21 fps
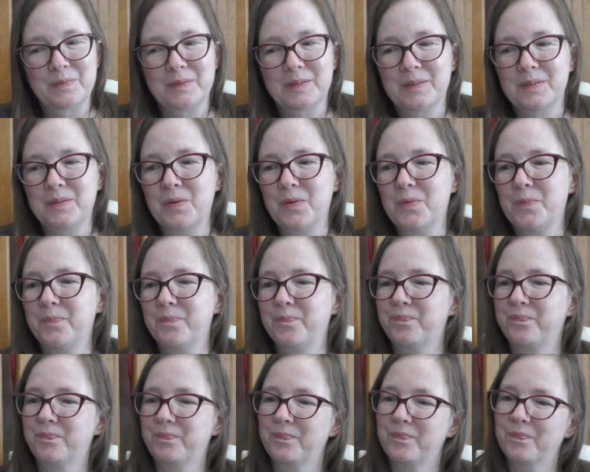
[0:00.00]
so
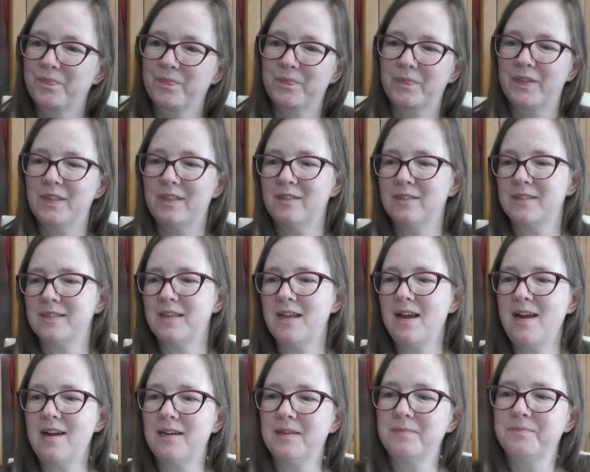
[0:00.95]
there's
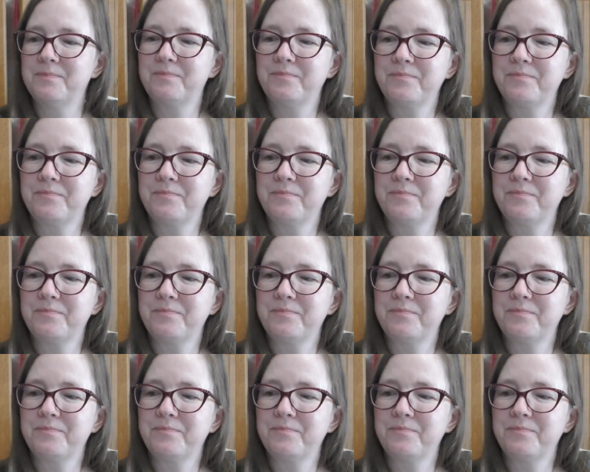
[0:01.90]
that.